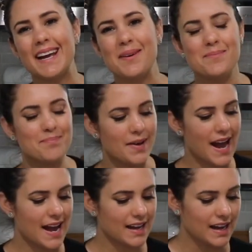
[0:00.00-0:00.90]
I am
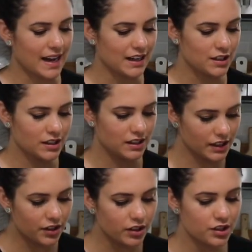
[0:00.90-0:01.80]
back. I
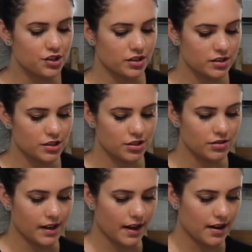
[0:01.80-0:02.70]
literally just
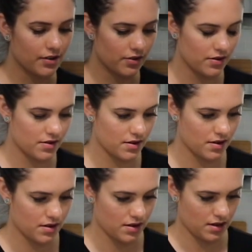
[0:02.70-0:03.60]
took out
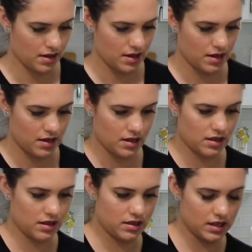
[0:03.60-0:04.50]

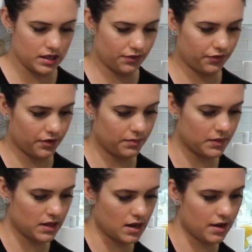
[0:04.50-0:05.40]
this from
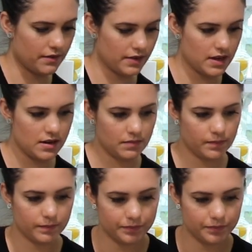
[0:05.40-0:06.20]
the oven.